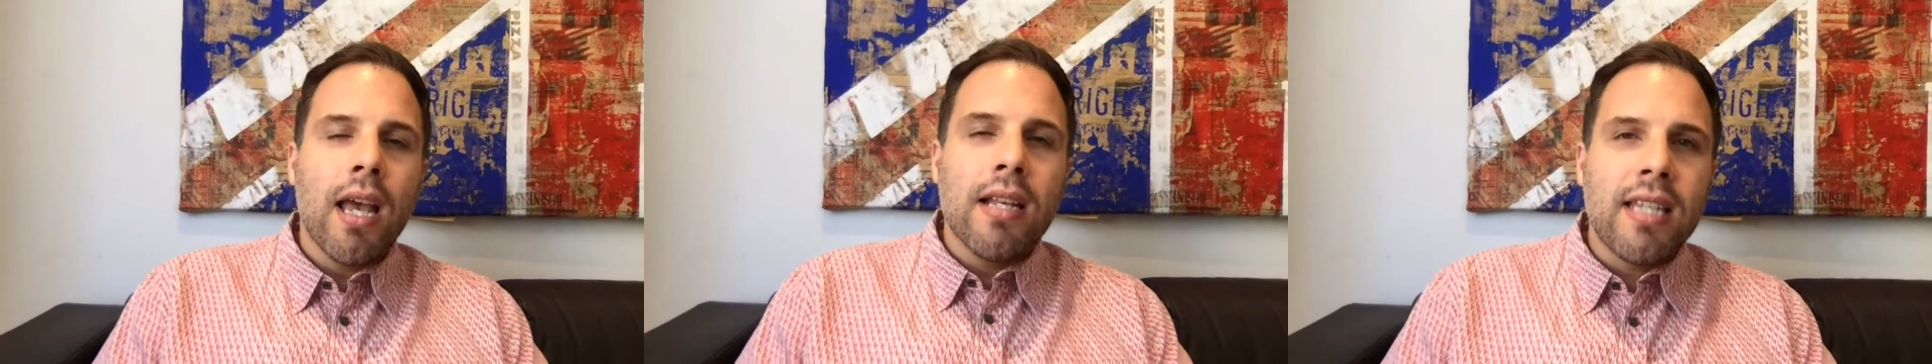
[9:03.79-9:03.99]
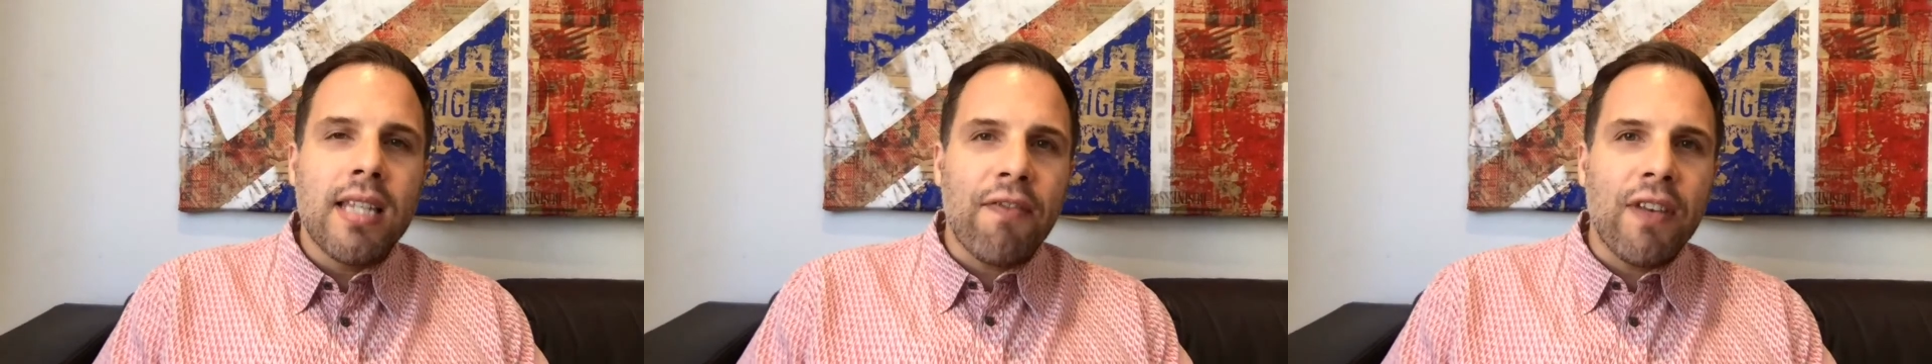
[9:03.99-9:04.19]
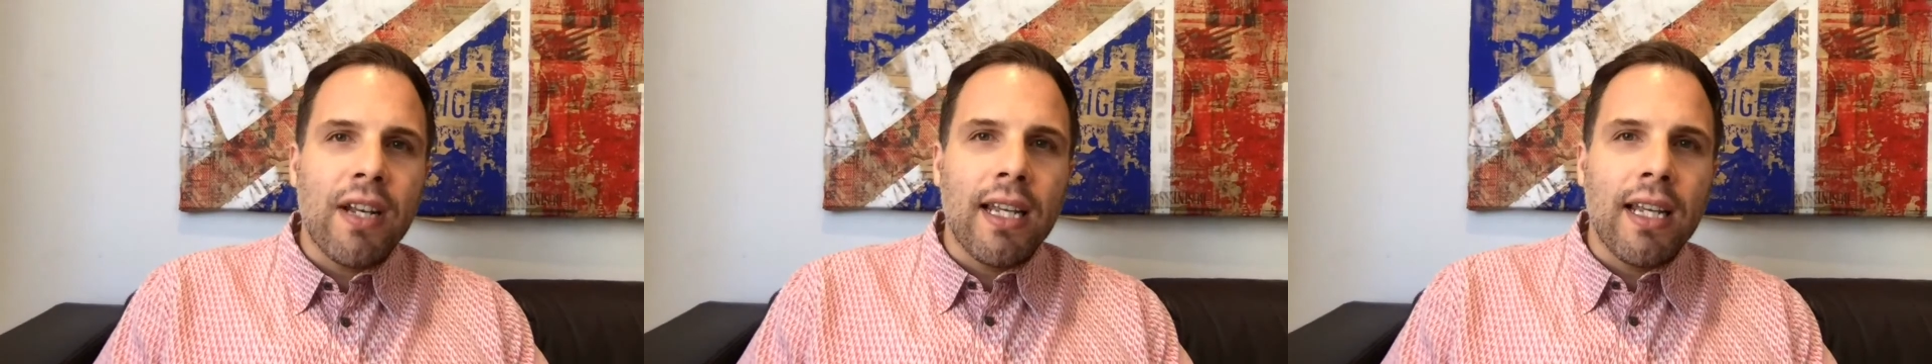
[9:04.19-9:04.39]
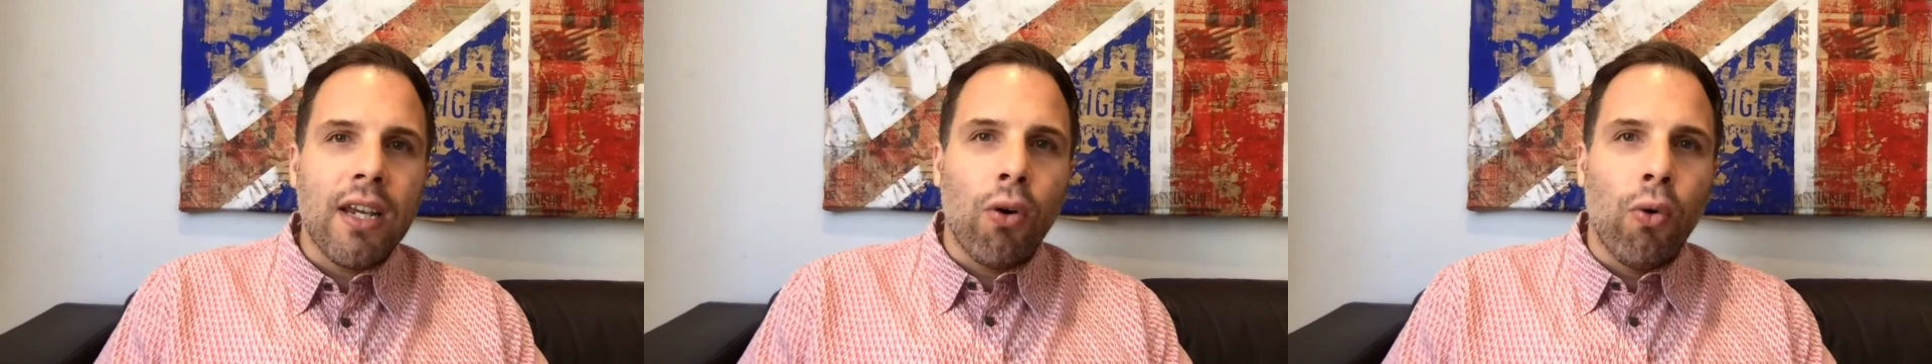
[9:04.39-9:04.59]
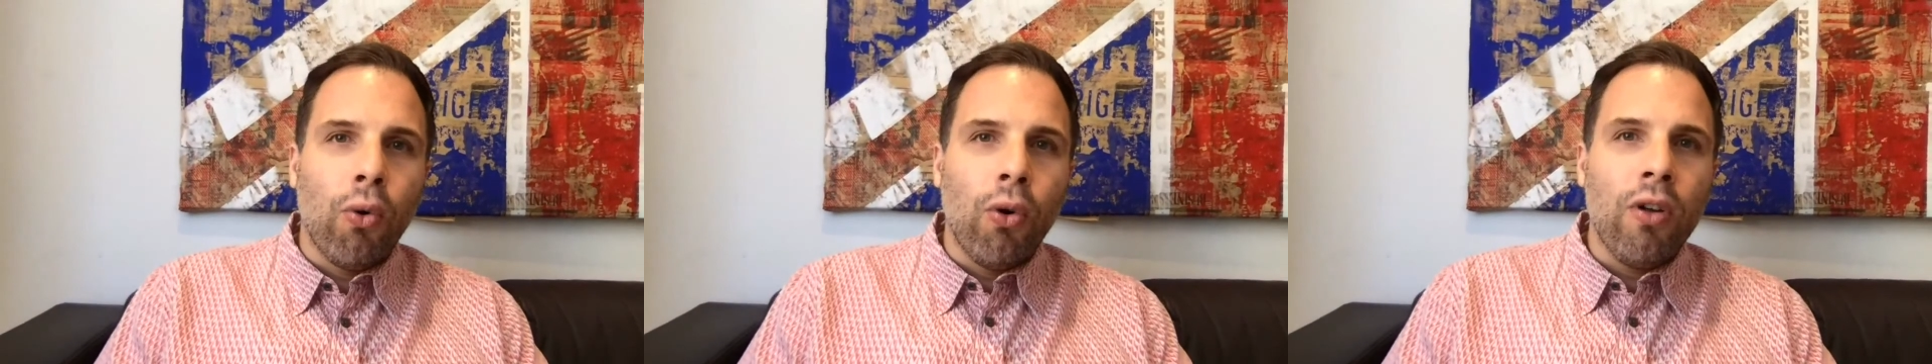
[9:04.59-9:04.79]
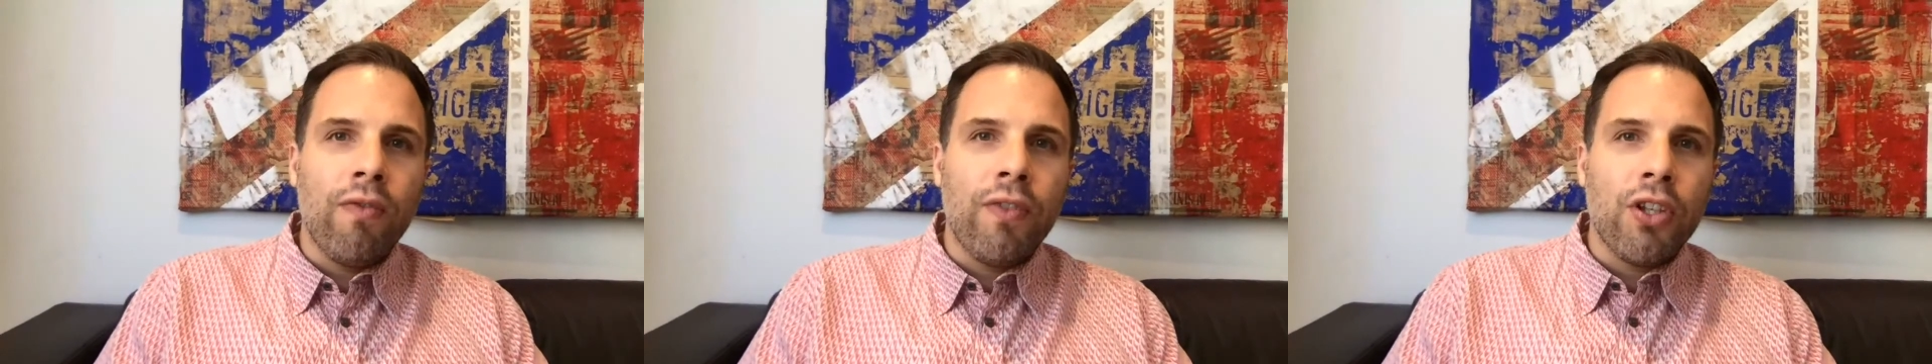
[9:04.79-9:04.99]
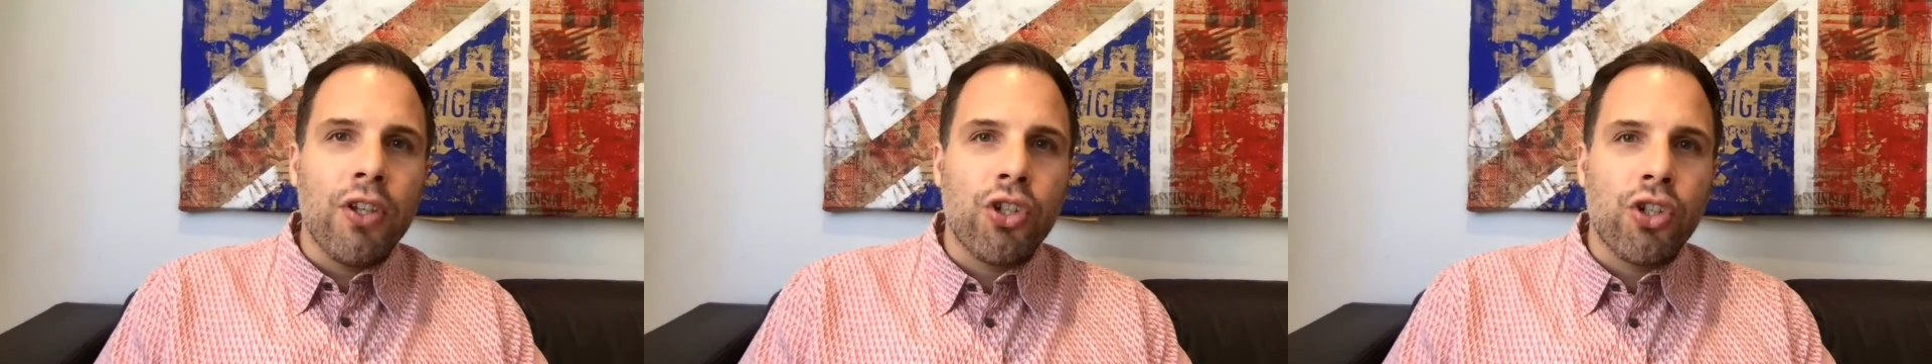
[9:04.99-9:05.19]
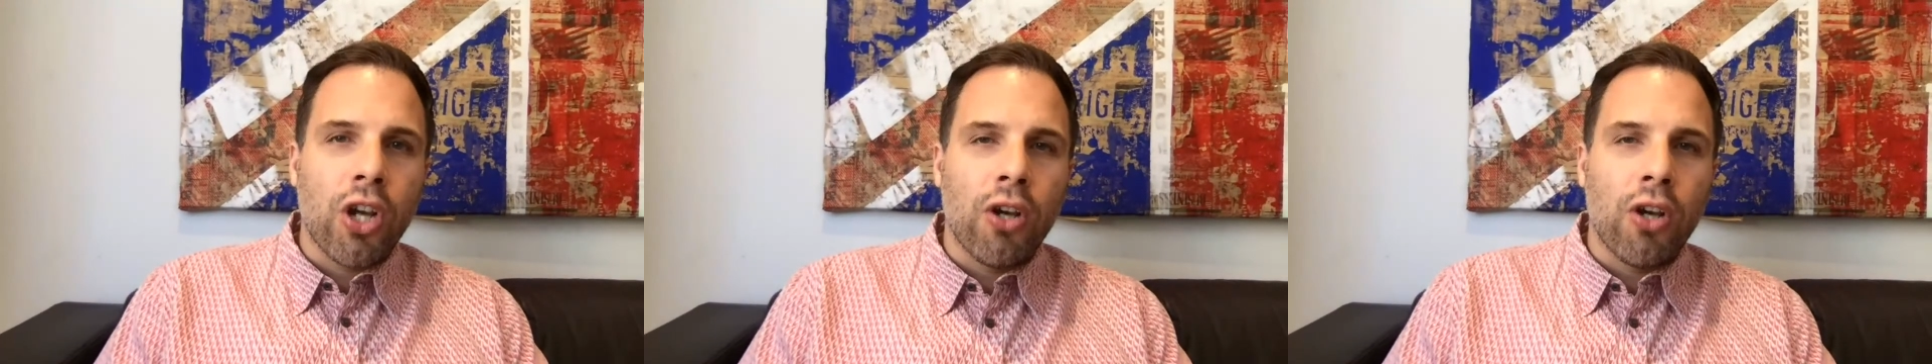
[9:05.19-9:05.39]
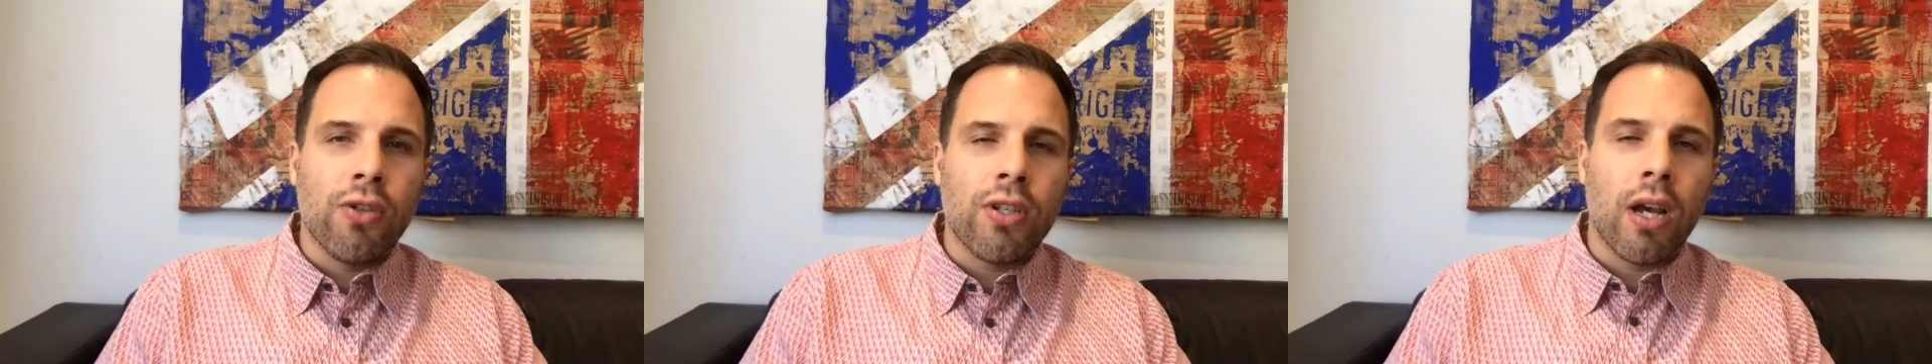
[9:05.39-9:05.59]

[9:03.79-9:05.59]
definitely all of the shows.